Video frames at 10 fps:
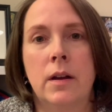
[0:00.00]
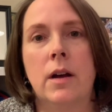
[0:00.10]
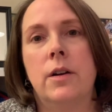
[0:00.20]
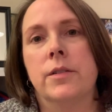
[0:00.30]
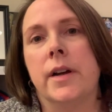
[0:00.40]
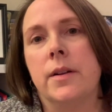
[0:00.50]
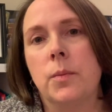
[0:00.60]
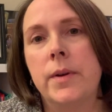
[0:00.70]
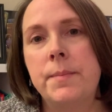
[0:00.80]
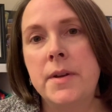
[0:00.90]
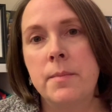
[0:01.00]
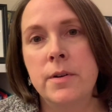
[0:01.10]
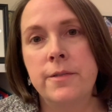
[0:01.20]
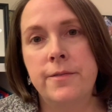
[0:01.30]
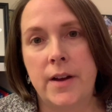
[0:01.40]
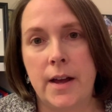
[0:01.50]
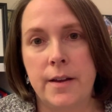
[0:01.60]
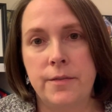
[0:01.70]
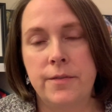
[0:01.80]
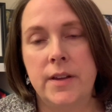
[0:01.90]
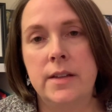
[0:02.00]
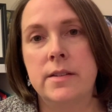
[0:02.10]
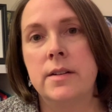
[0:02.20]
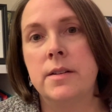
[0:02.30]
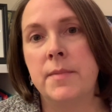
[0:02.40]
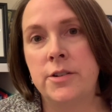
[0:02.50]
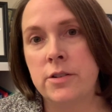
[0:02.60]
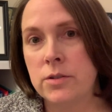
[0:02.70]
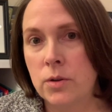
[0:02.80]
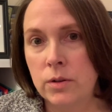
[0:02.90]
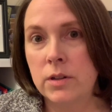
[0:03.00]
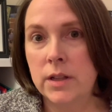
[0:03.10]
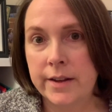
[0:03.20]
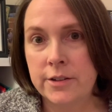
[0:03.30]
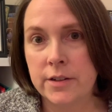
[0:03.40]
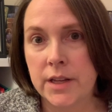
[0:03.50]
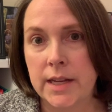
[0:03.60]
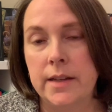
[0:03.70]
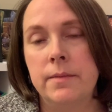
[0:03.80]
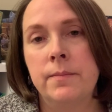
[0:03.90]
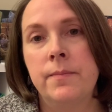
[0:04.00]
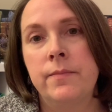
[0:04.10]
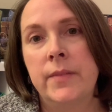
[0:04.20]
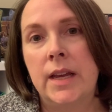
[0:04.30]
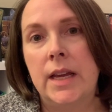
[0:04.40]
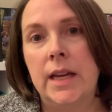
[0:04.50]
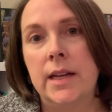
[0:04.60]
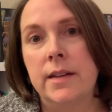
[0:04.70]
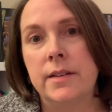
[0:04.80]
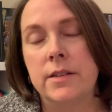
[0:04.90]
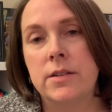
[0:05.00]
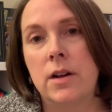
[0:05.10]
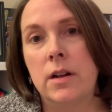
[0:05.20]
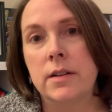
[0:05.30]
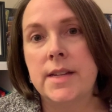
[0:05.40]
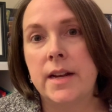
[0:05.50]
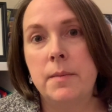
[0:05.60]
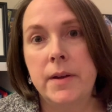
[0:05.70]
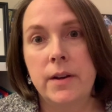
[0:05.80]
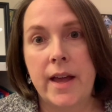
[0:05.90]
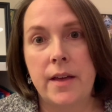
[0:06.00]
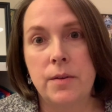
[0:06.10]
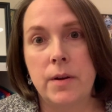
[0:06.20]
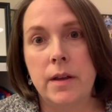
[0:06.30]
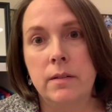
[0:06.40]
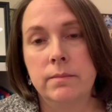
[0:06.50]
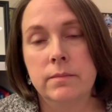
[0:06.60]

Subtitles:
All right, WIP number 5 is a Dimensions Gold Collection kit, and it's called Teddy Bear Gathering.